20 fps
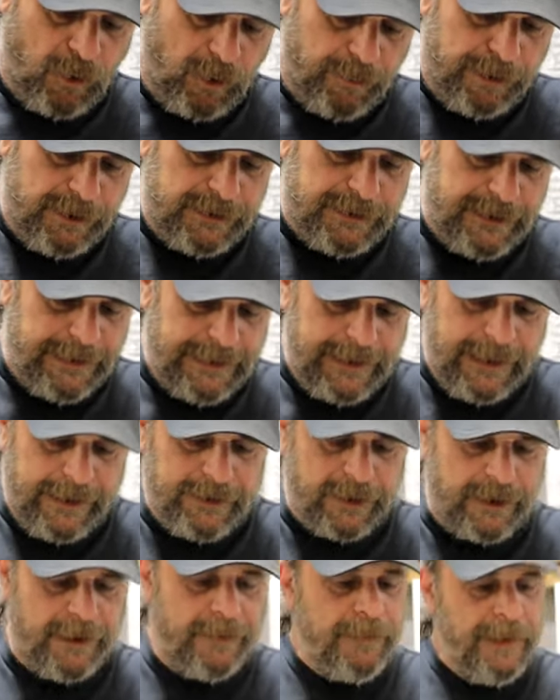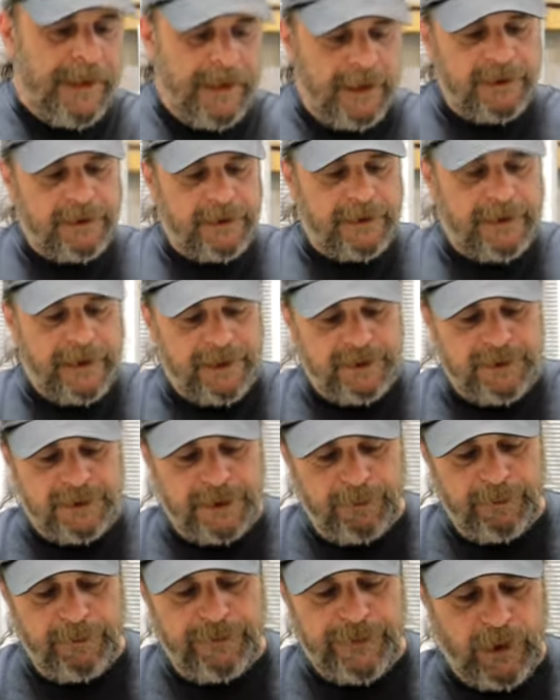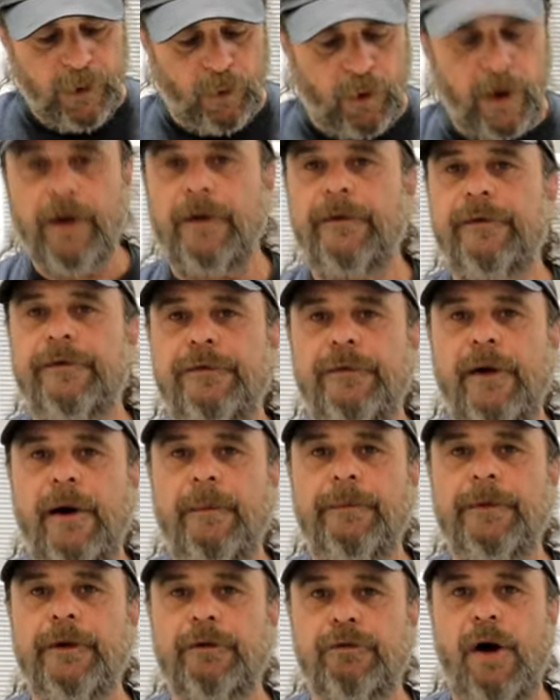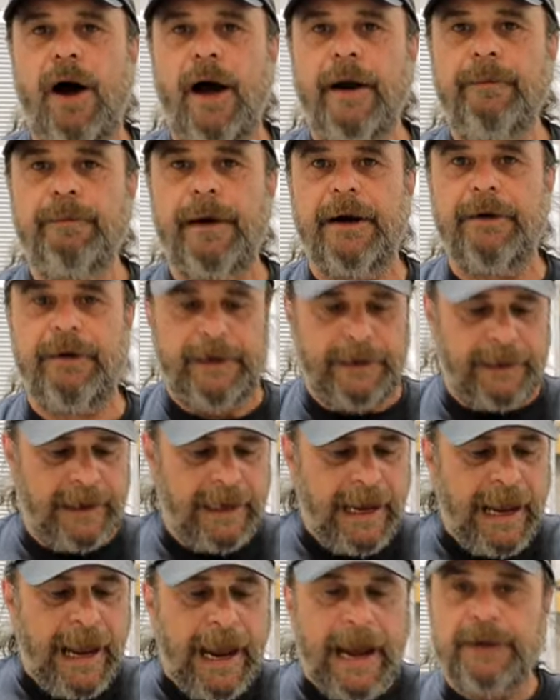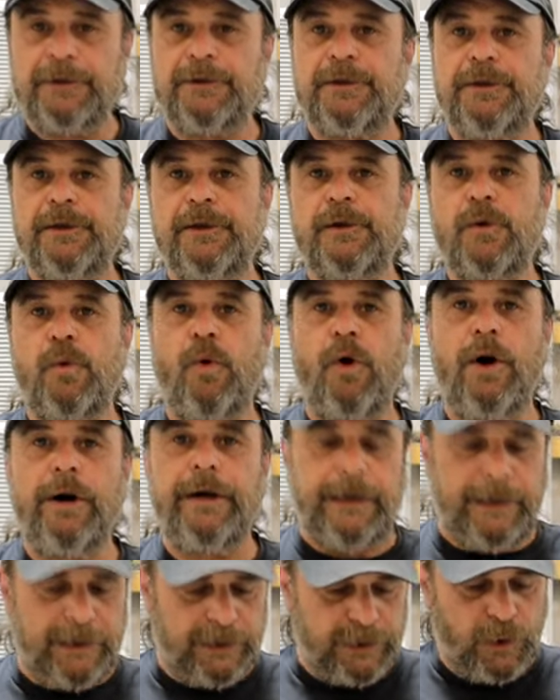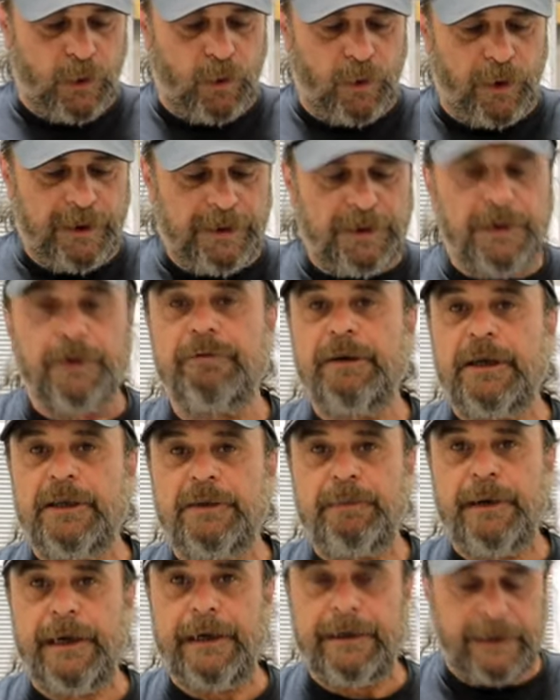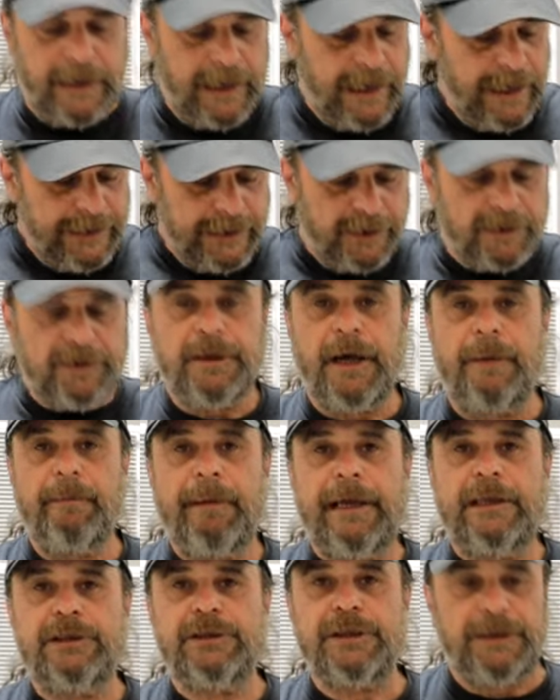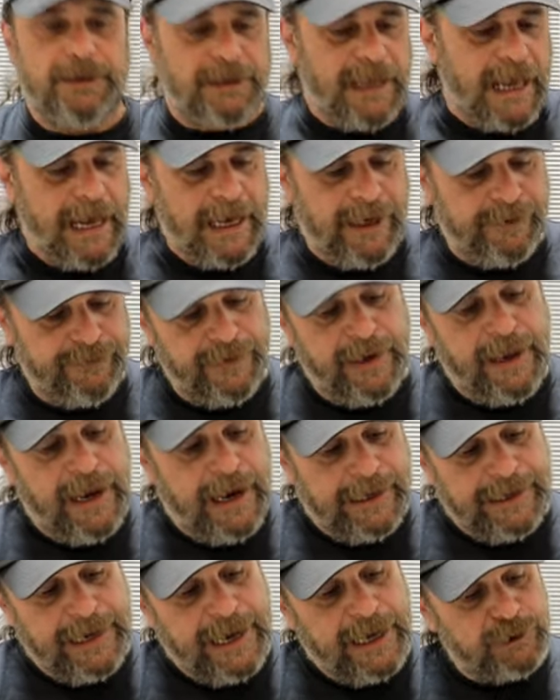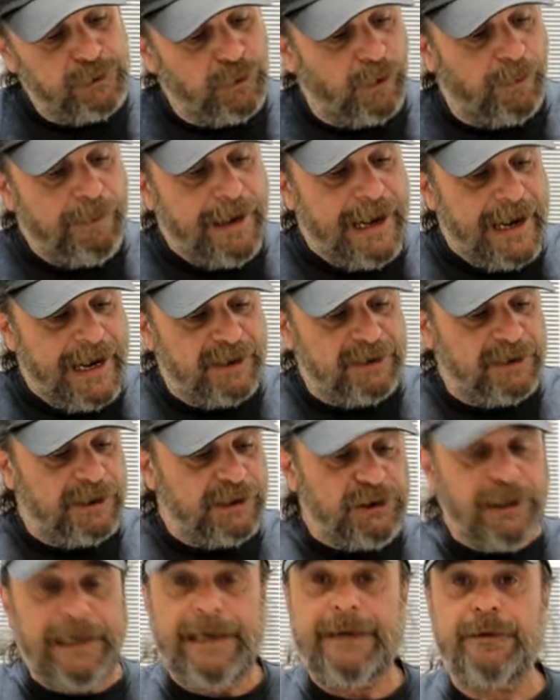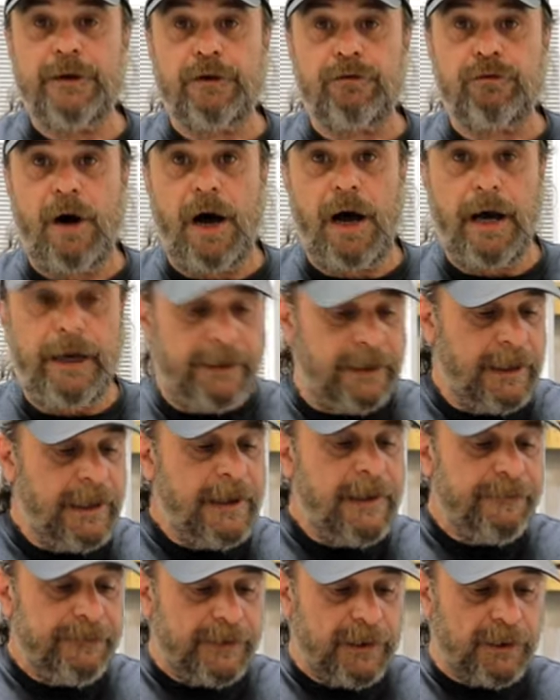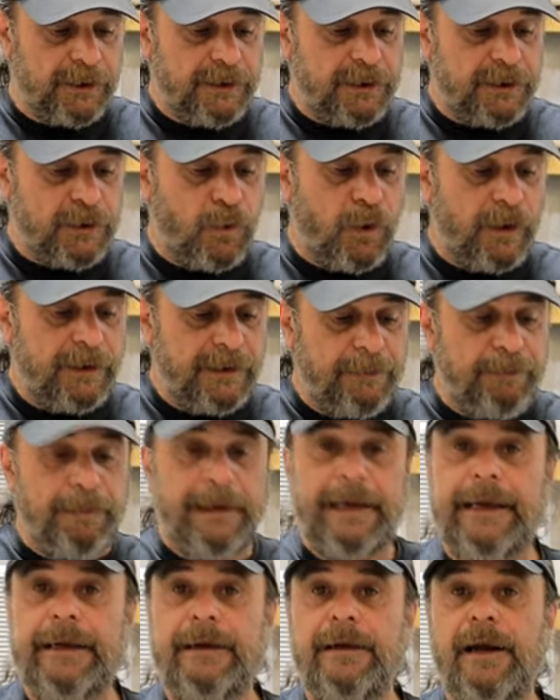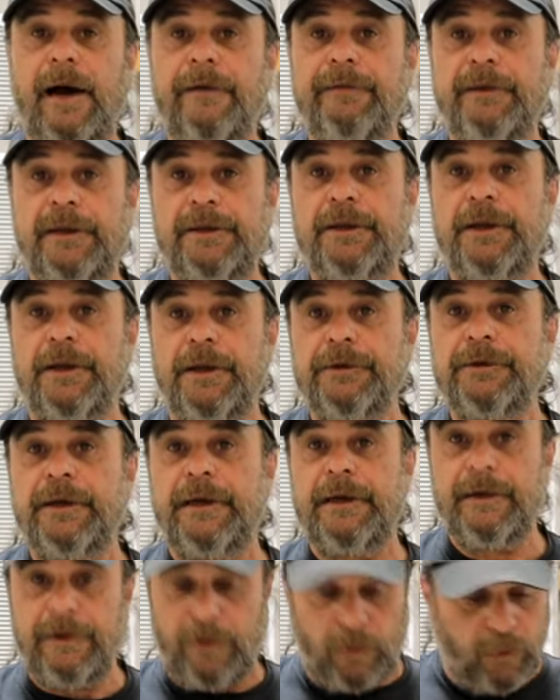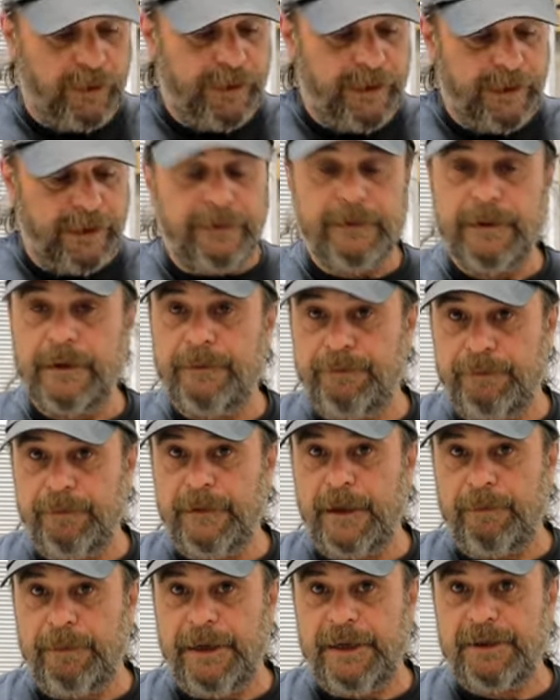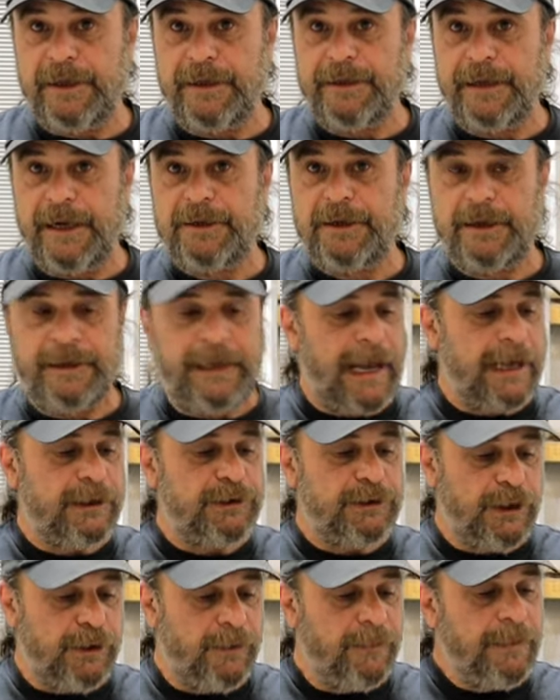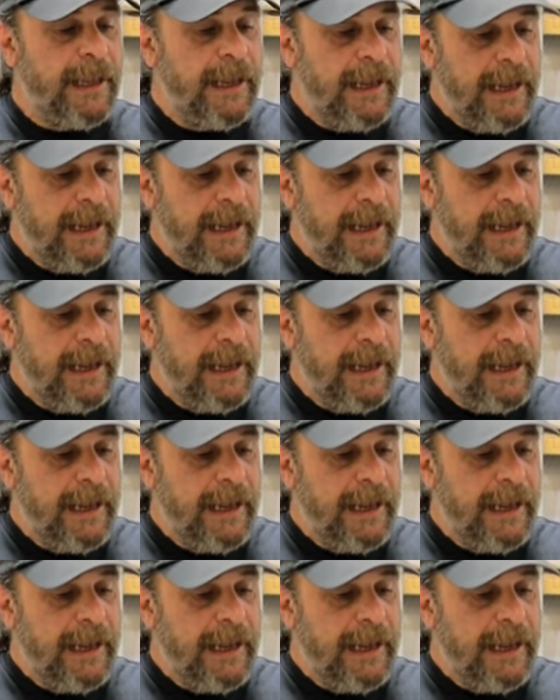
all put together, is to take some of the oil from the rod bearing and squirt it towards the wrist pin. Now some engines have an actual passage in the rod that'll squirt the pin of the cylinder or the piston that it's attached to.